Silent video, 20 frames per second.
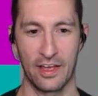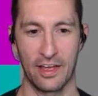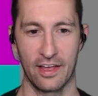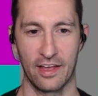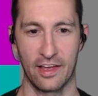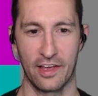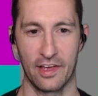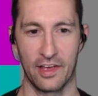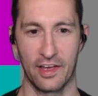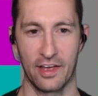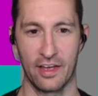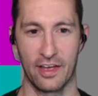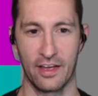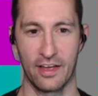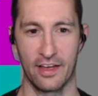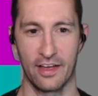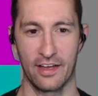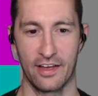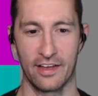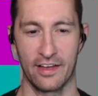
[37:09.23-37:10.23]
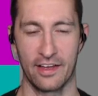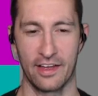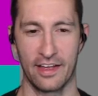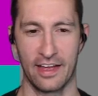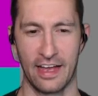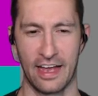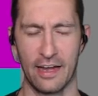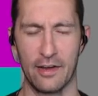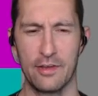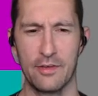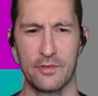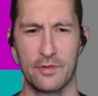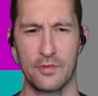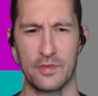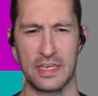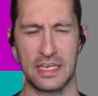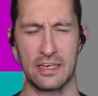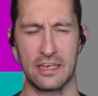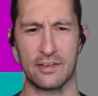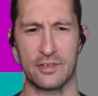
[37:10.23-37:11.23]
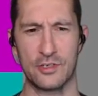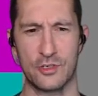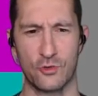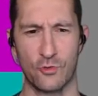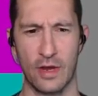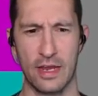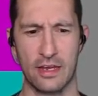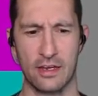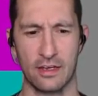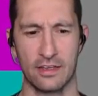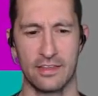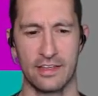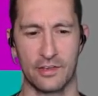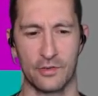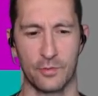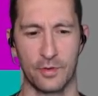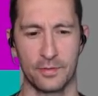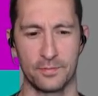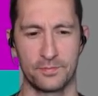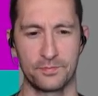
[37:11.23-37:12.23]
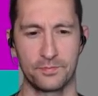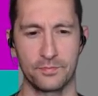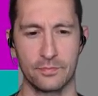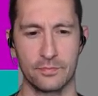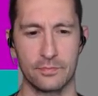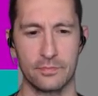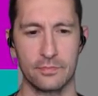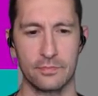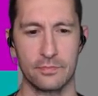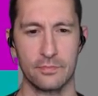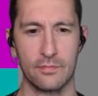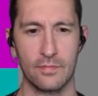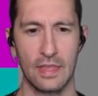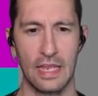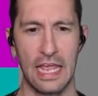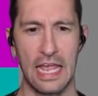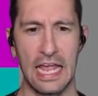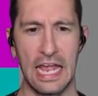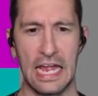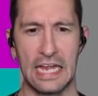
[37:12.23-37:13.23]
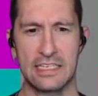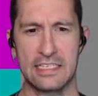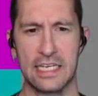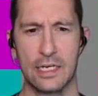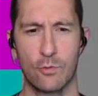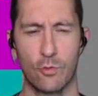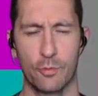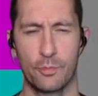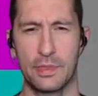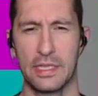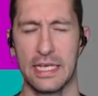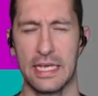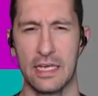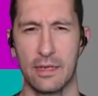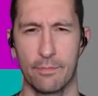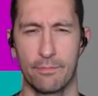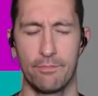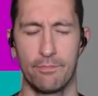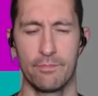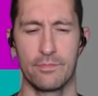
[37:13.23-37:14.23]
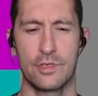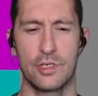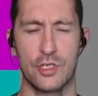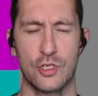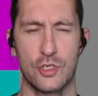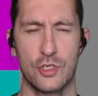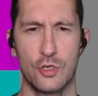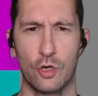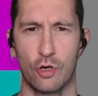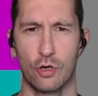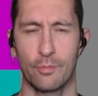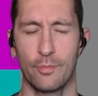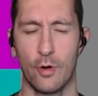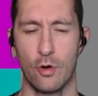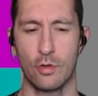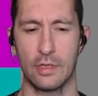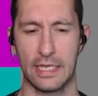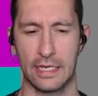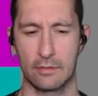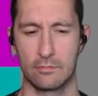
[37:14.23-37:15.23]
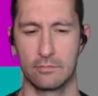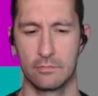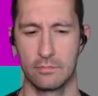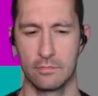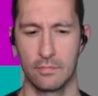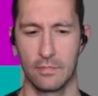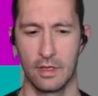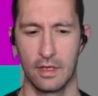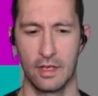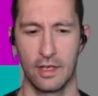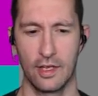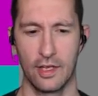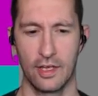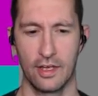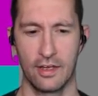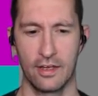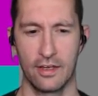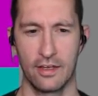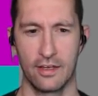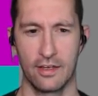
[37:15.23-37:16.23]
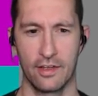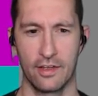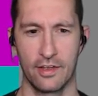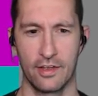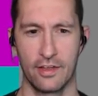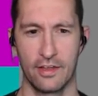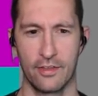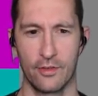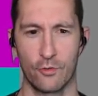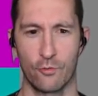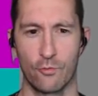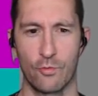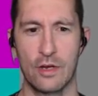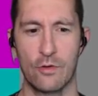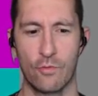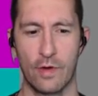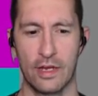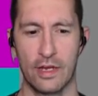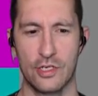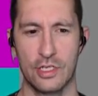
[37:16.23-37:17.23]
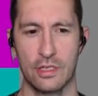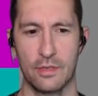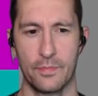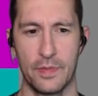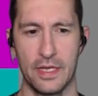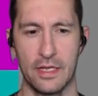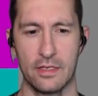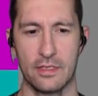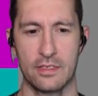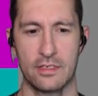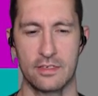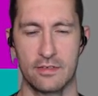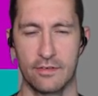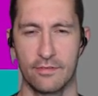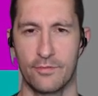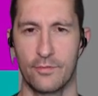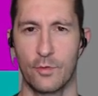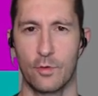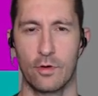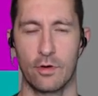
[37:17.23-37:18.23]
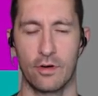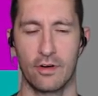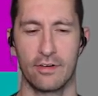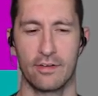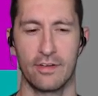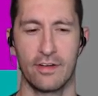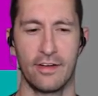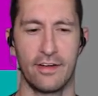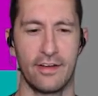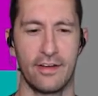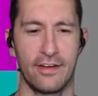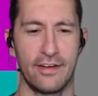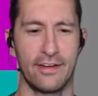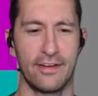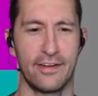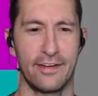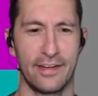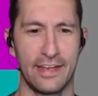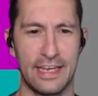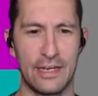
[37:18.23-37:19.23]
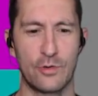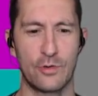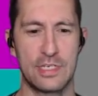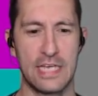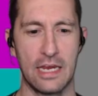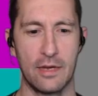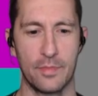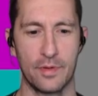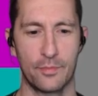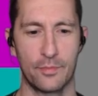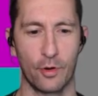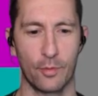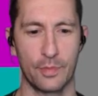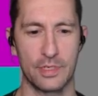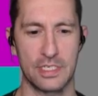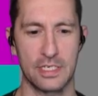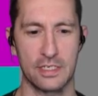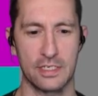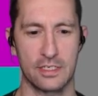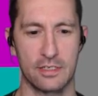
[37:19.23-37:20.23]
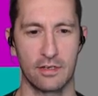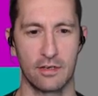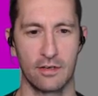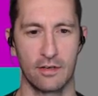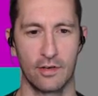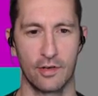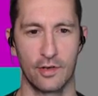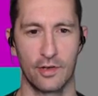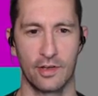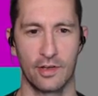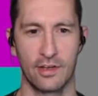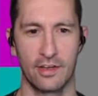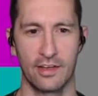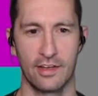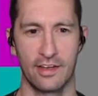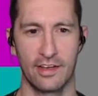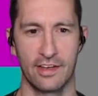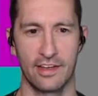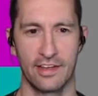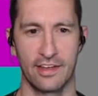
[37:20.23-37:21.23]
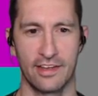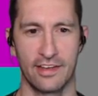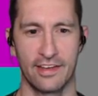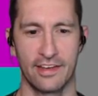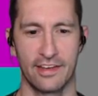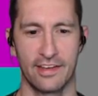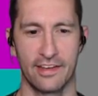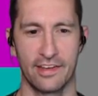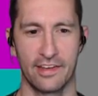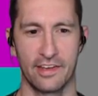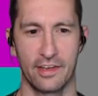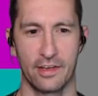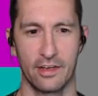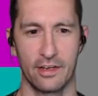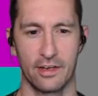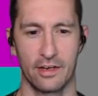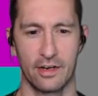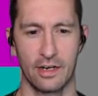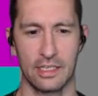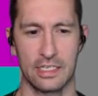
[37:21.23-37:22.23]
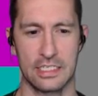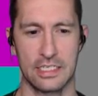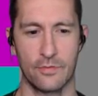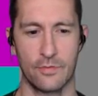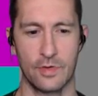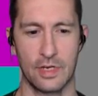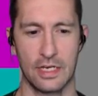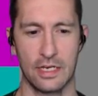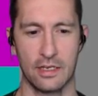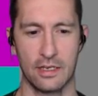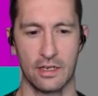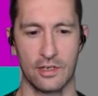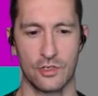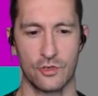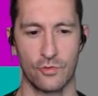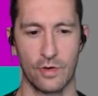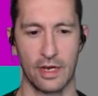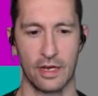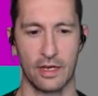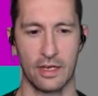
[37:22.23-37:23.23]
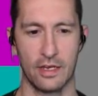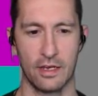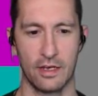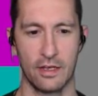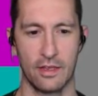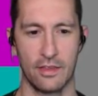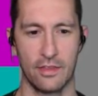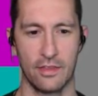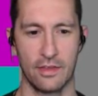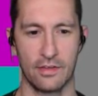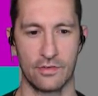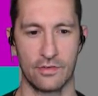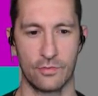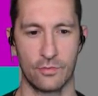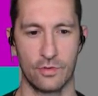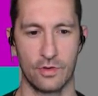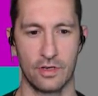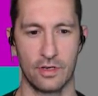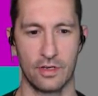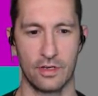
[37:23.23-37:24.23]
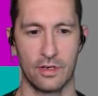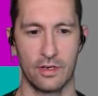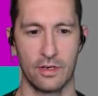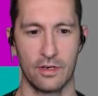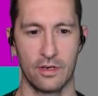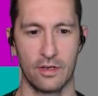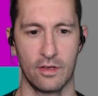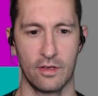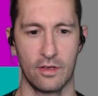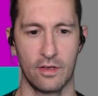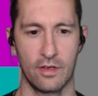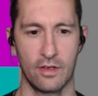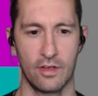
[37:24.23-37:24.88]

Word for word: I don't even know if you can get a strike on this one. It's like we're playing snooker bowling. They're rearranging the pins for entertainment purposes. All right, let's see if we can get a strike on this one.